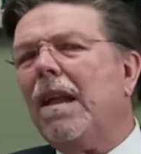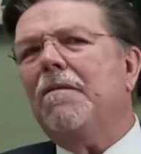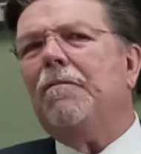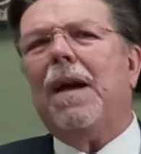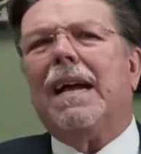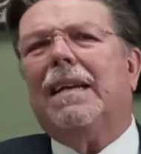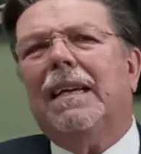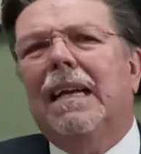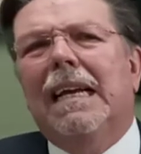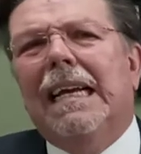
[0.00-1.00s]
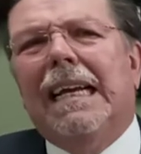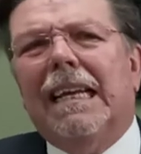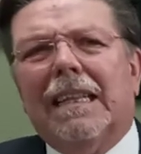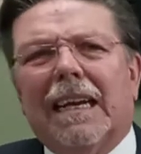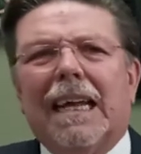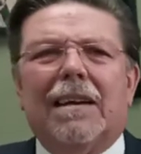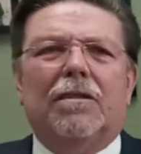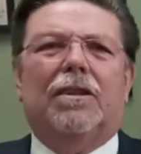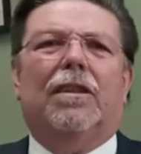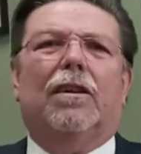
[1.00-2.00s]
In fact, in the
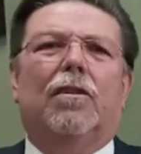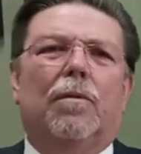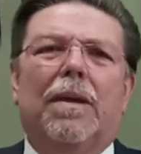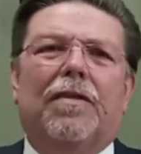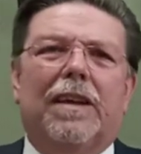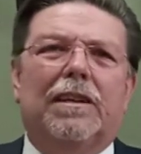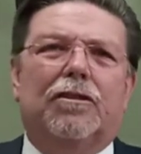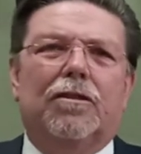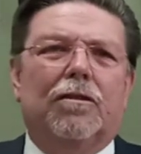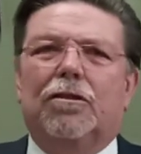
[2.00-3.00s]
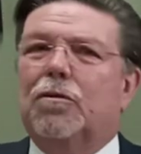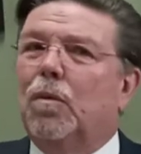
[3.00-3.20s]
letter to the Corinthian church,